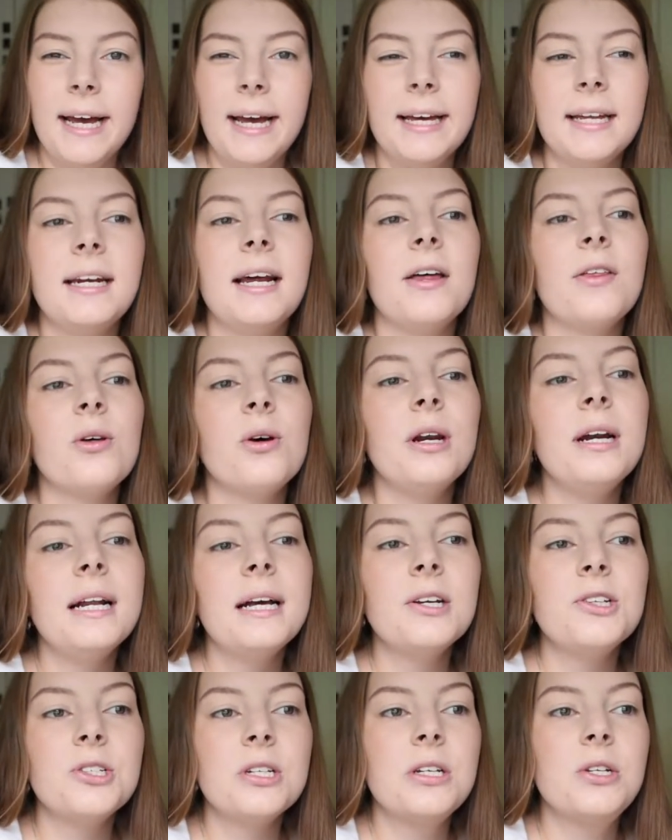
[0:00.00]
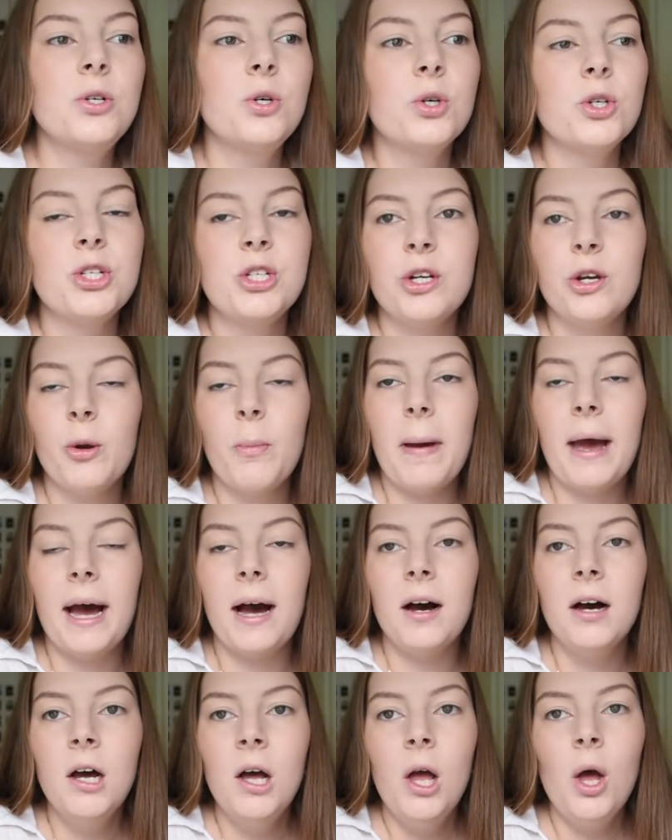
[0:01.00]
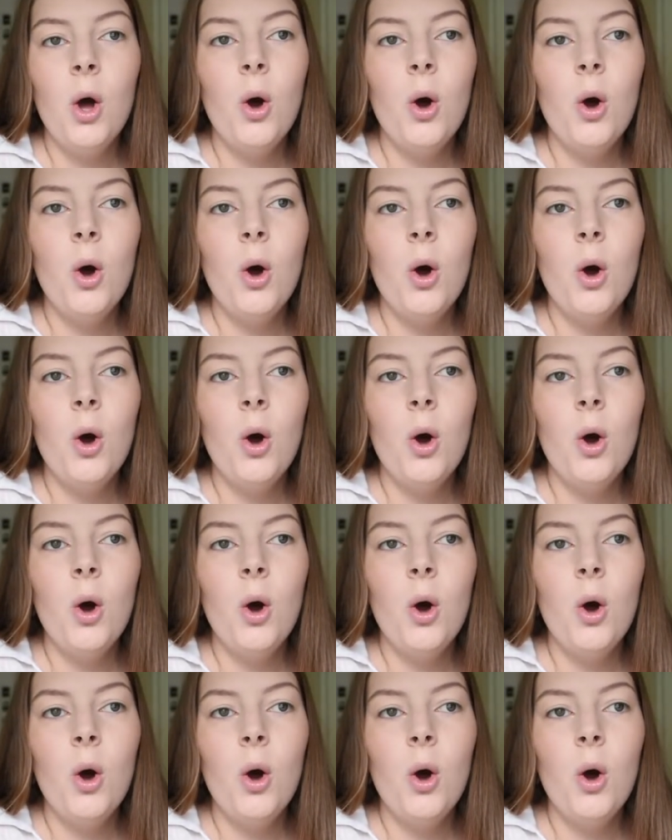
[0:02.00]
and I thought I'd actually talk to you about